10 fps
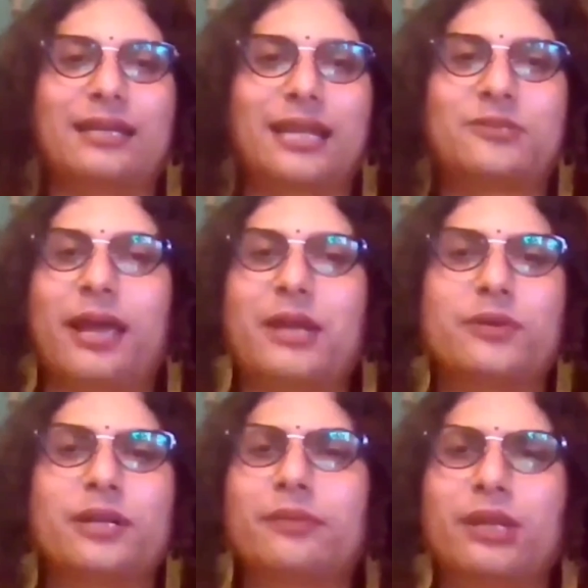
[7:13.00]
that's why I
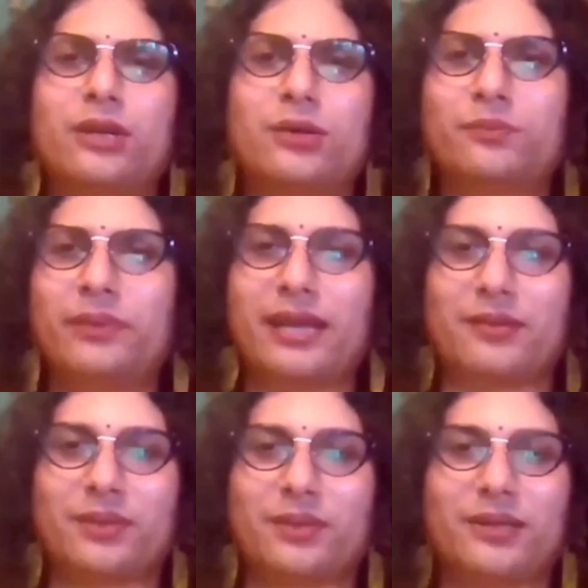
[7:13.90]
don't have any
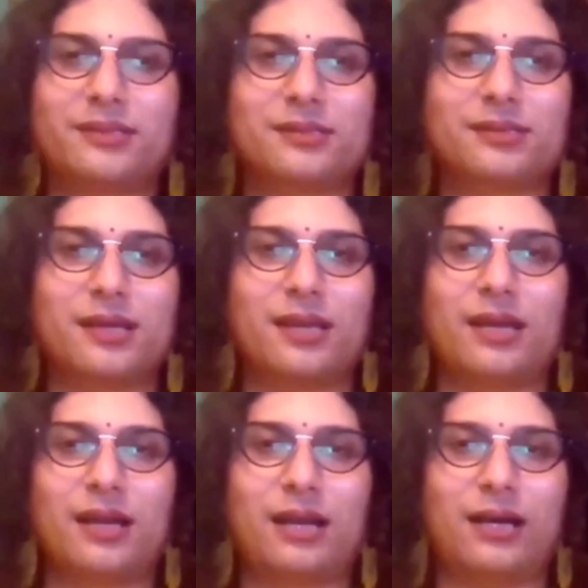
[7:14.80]
complaint because
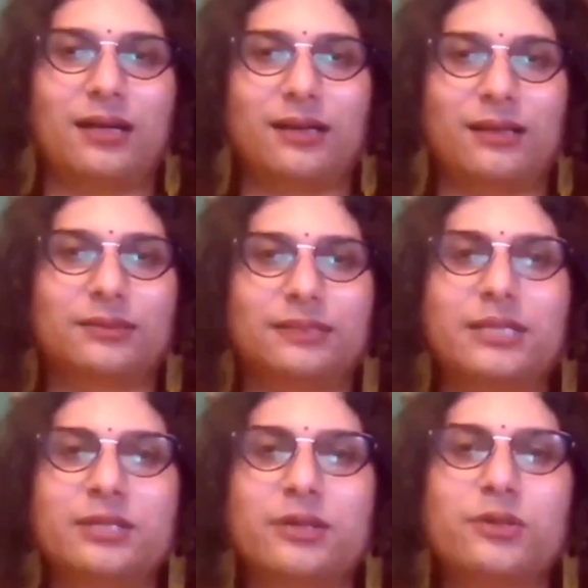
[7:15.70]
they
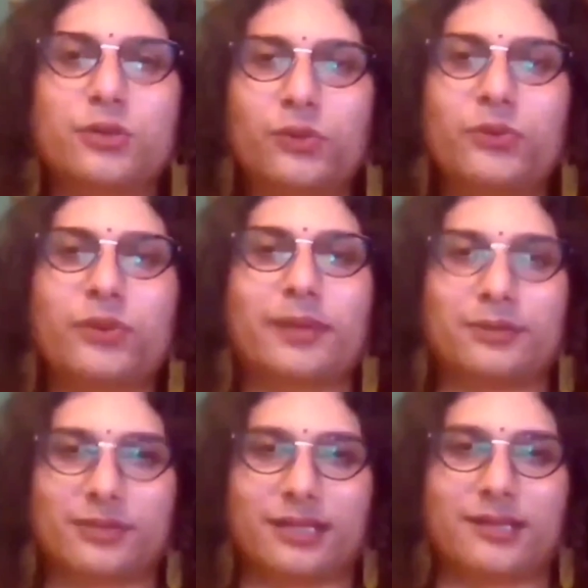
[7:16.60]
didn't know
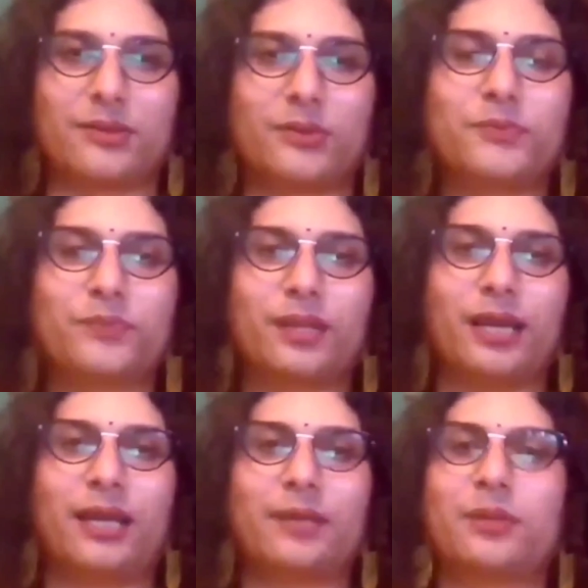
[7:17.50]
about it, no,
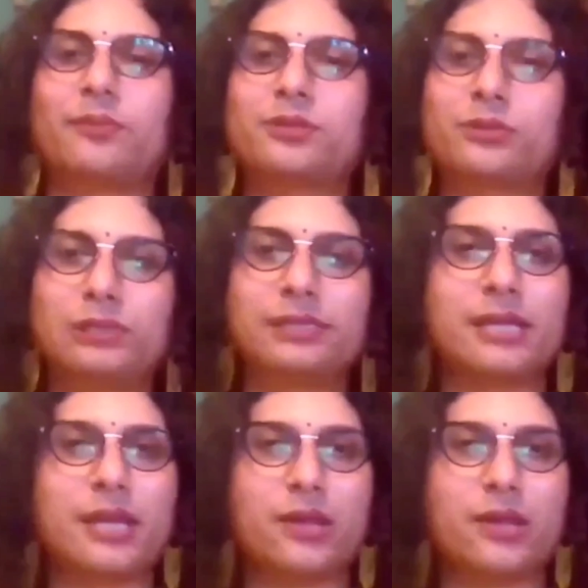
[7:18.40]
and maybe school
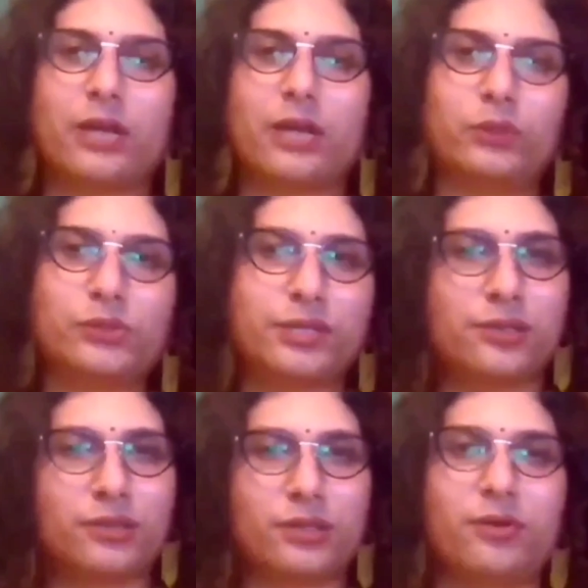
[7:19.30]
senior they also
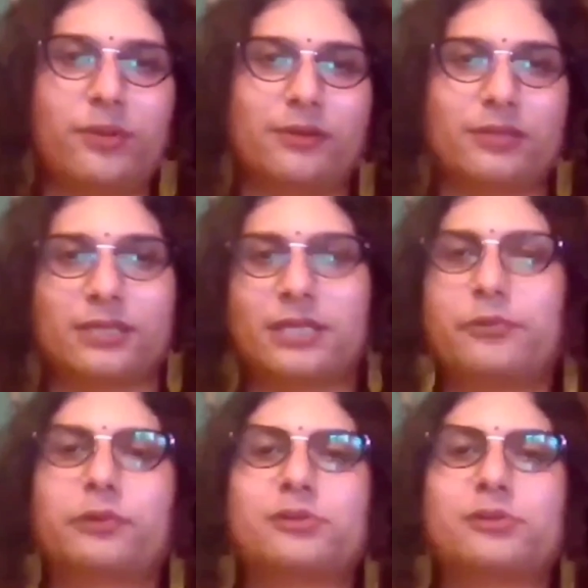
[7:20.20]
didn't know about it. They were